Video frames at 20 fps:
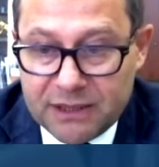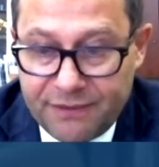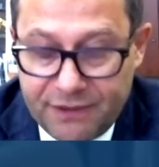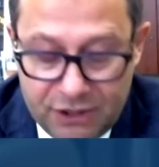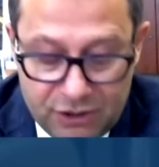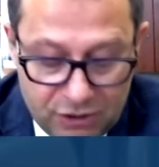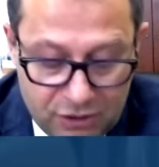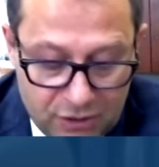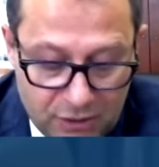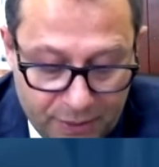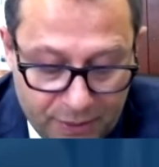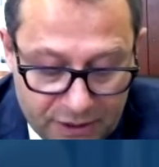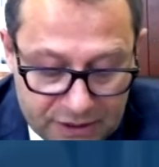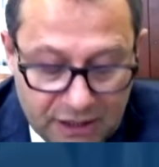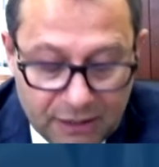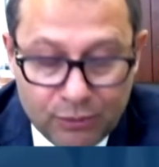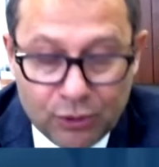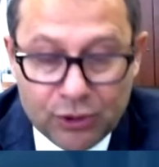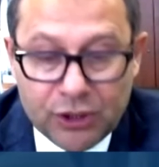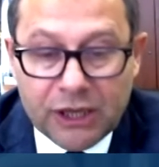saying
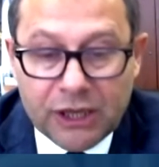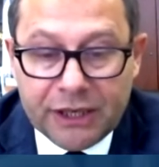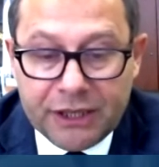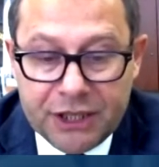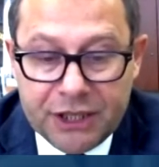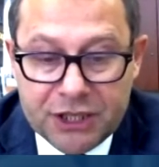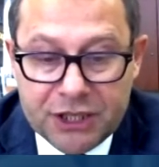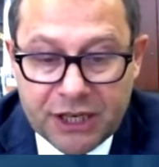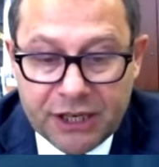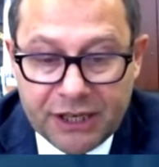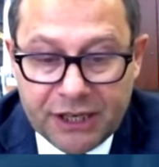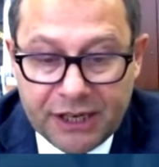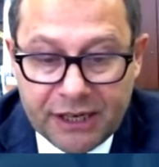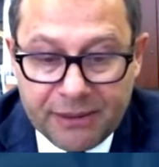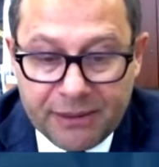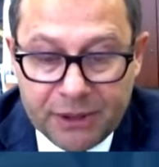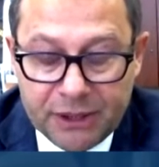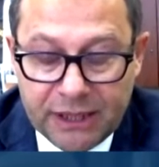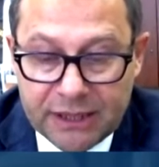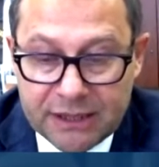that there are systemic
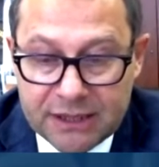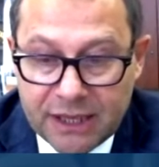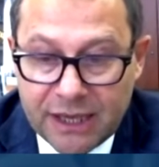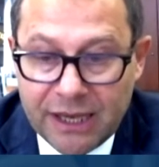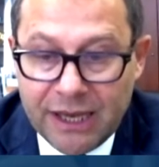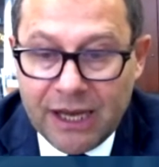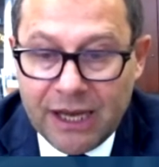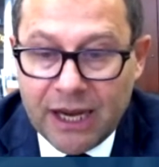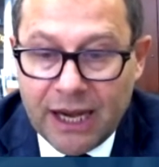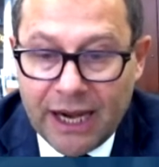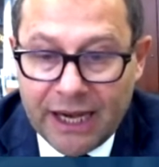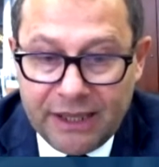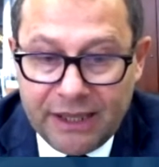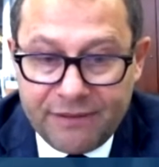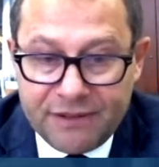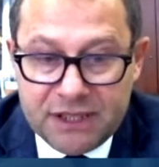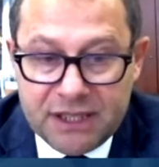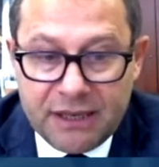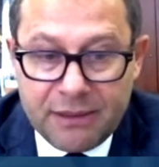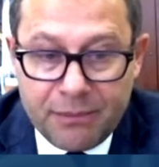approaches for the
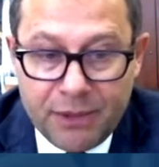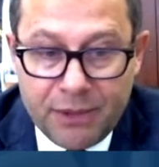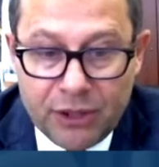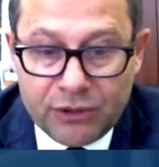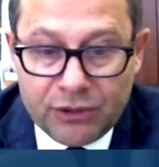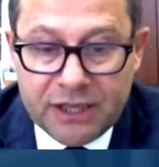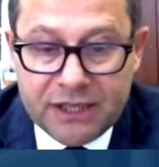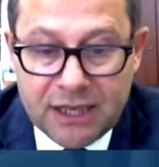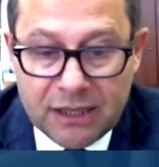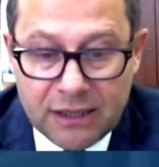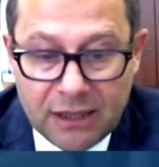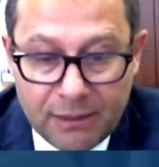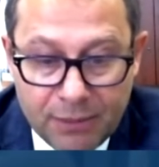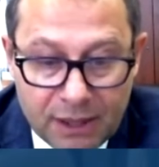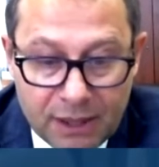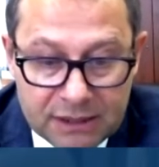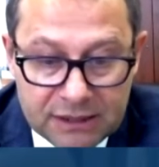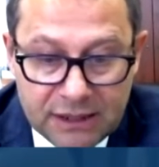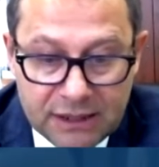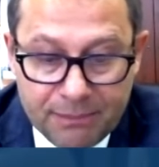design of the
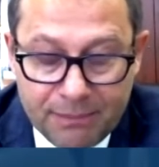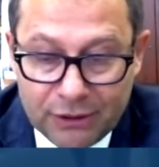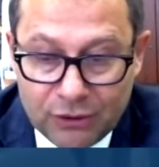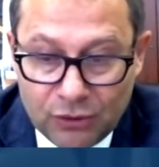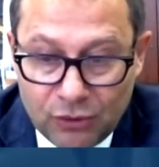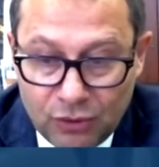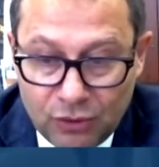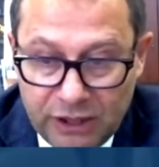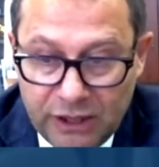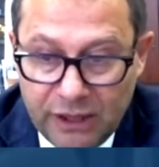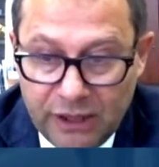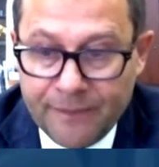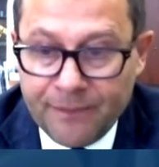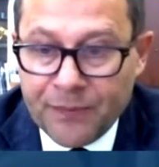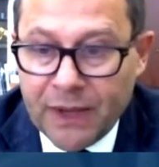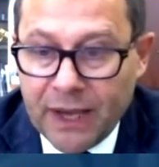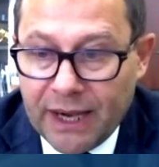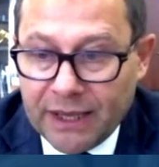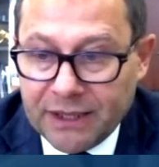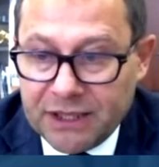clinical guidelines.
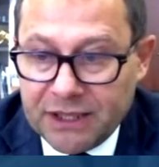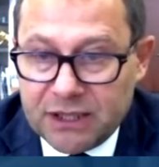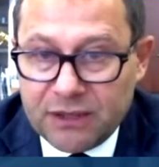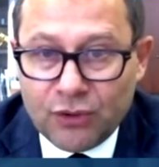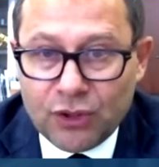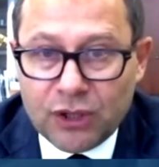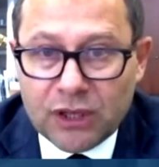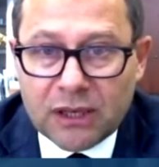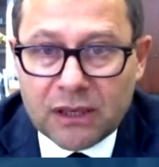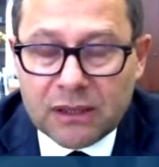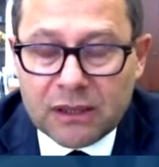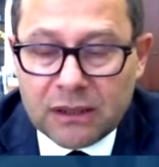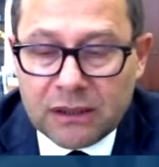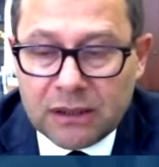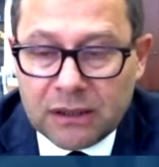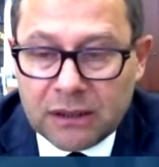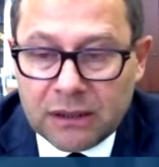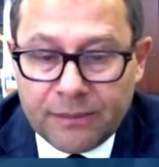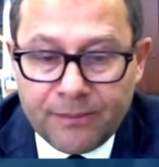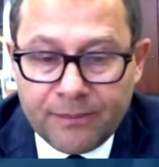They all have
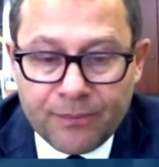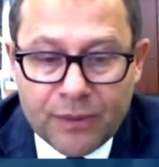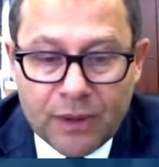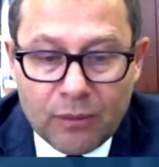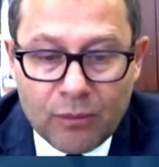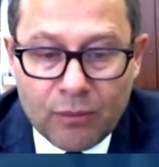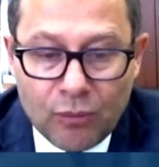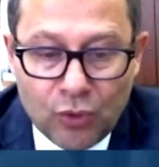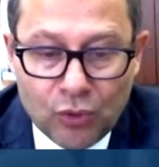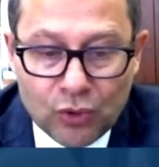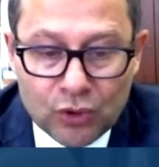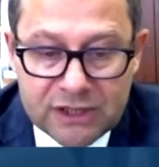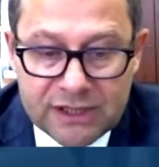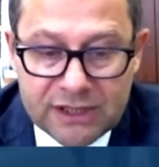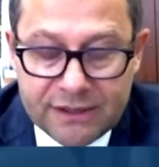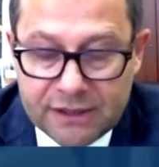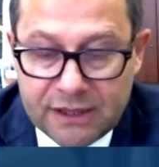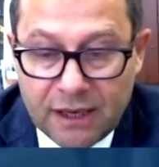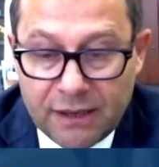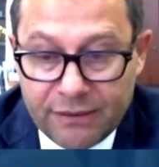similar structure
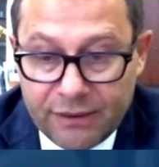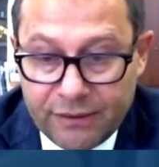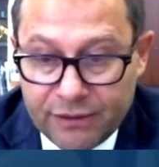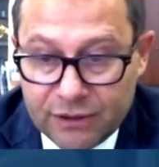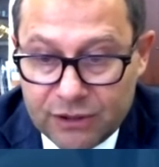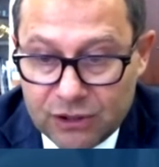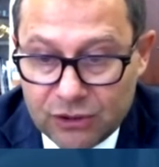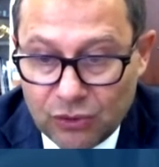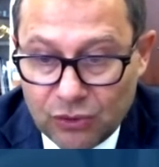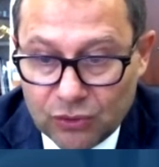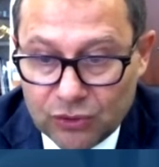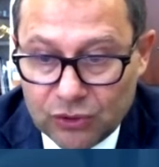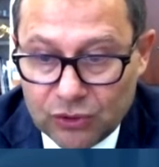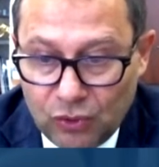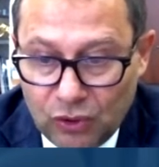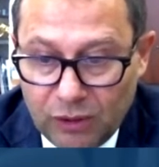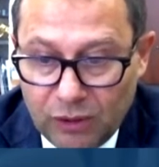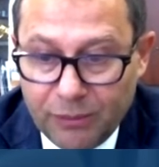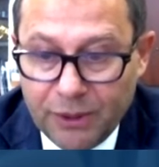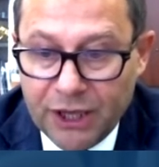and
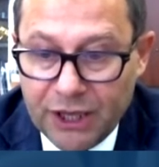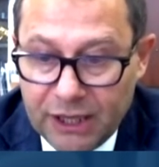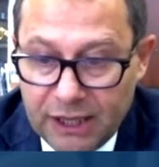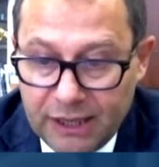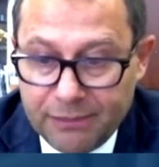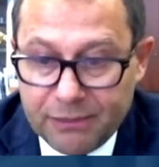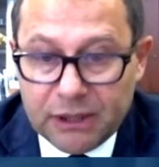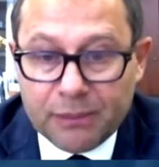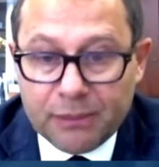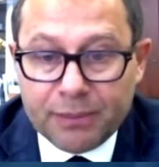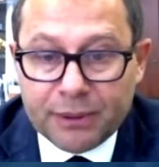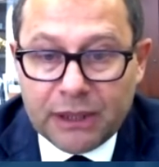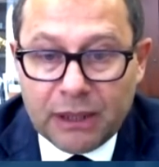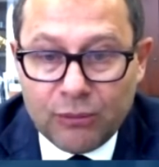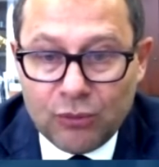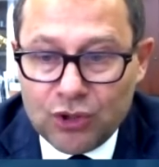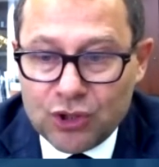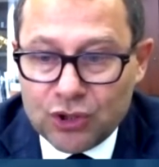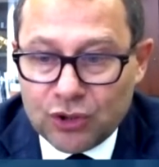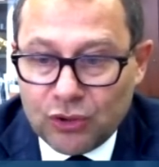they can
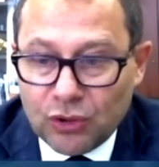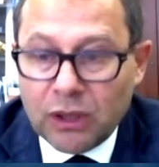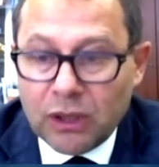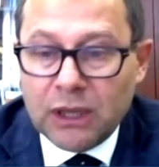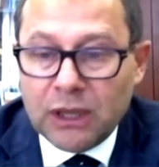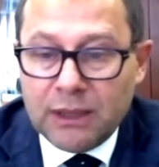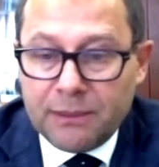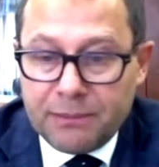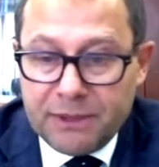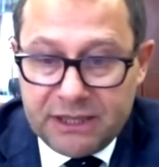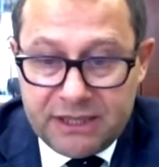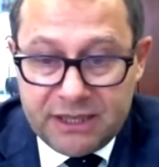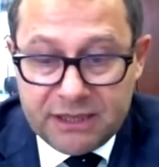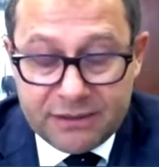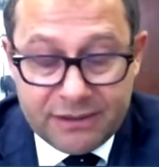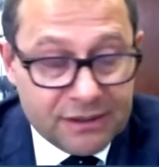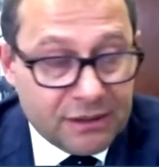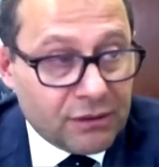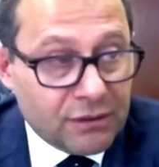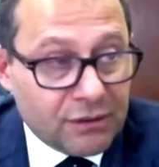be compared in
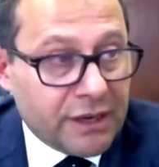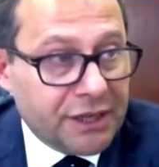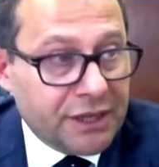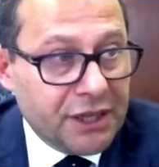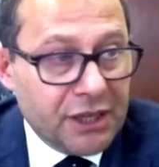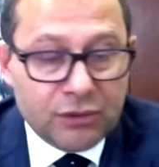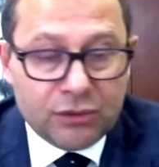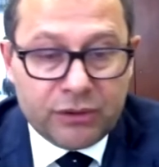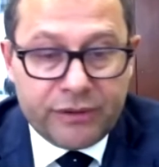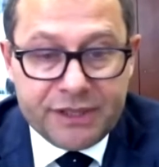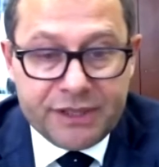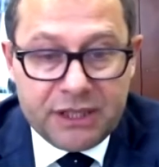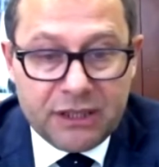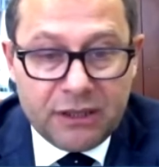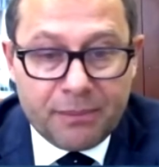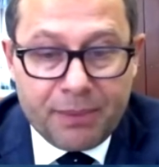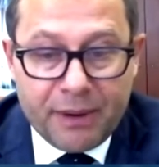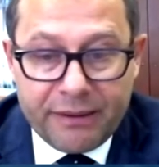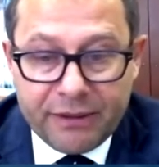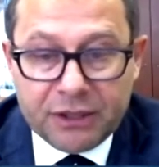between just
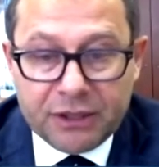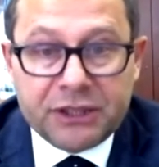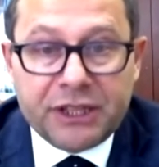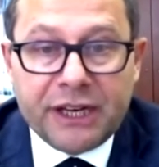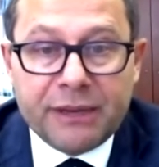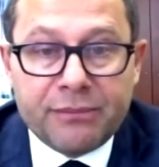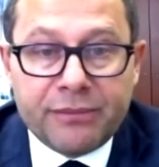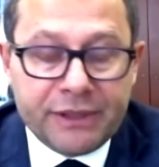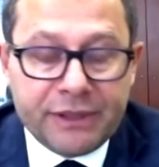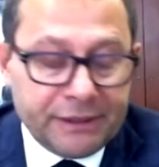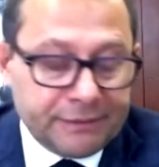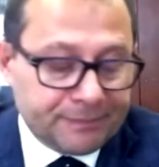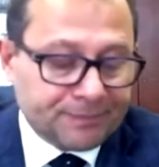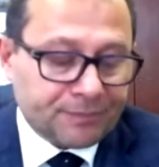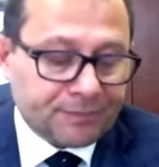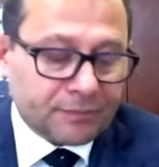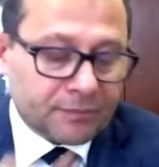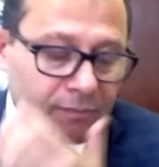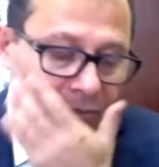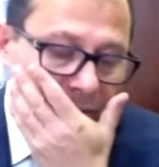because
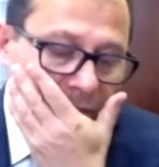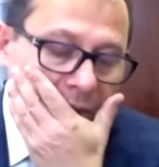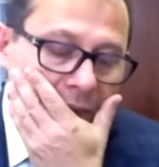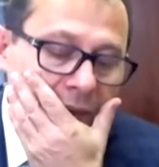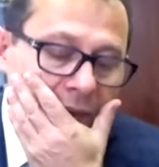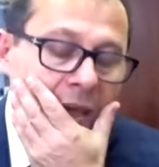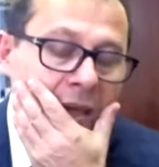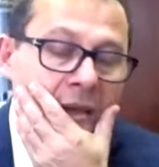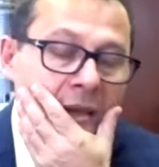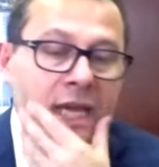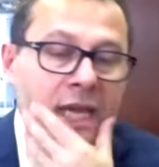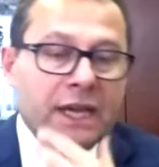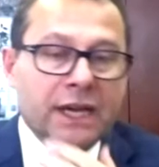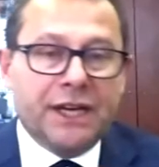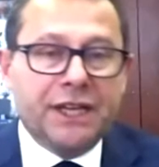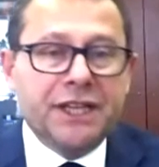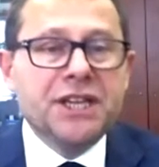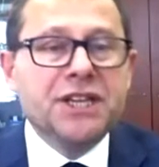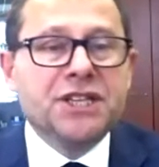Ministry of Health